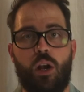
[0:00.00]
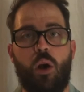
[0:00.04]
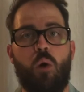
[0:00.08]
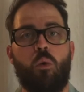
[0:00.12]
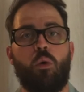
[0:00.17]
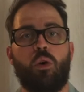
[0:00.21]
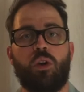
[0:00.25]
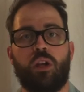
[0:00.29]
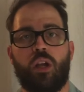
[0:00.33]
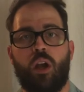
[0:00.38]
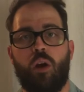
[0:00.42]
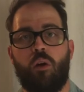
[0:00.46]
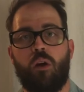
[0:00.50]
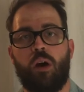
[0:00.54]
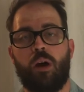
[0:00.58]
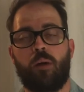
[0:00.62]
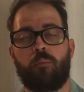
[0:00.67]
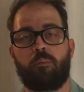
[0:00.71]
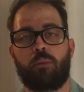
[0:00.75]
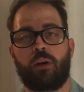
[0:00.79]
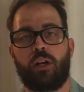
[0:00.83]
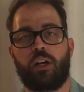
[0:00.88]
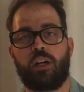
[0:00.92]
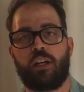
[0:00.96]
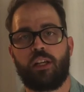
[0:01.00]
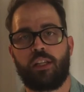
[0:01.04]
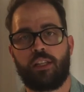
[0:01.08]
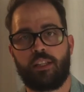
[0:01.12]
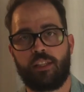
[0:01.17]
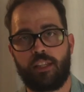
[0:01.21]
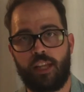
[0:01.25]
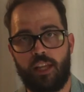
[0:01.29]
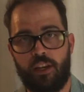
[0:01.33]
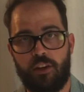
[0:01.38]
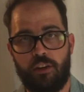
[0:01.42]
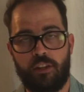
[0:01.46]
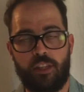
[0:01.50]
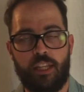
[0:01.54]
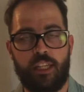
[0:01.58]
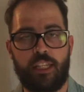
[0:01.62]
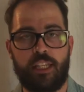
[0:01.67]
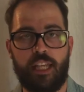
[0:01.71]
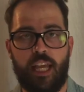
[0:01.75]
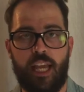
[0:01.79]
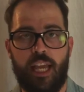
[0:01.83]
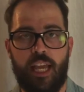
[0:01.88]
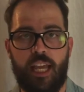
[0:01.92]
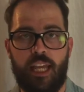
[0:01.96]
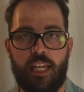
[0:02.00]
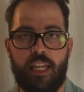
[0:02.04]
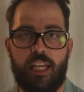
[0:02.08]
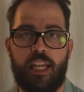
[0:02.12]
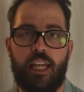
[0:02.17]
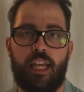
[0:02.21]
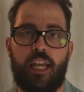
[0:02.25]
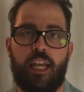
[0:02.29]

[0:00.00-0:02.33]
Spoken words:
will go up later in the day,